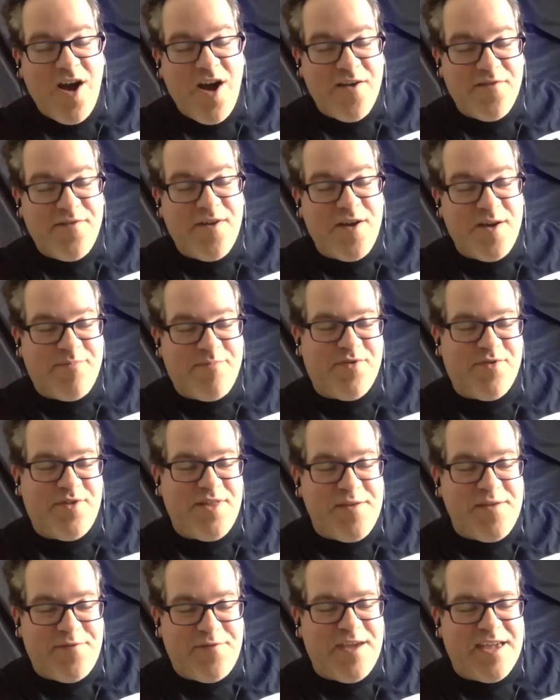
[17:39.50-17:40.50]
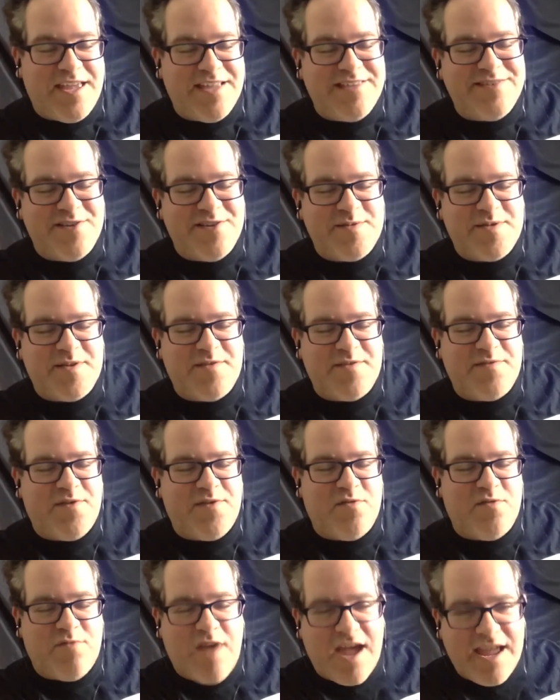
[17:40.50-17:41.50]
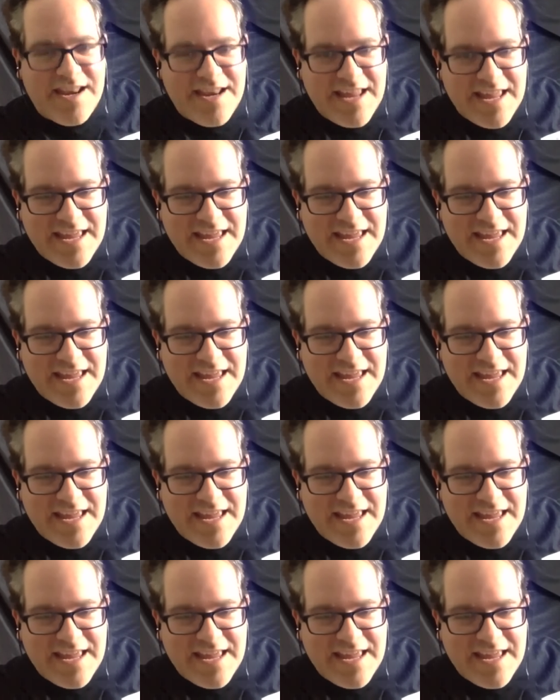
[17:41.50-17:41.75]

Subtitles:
very prolific in terms of your writing,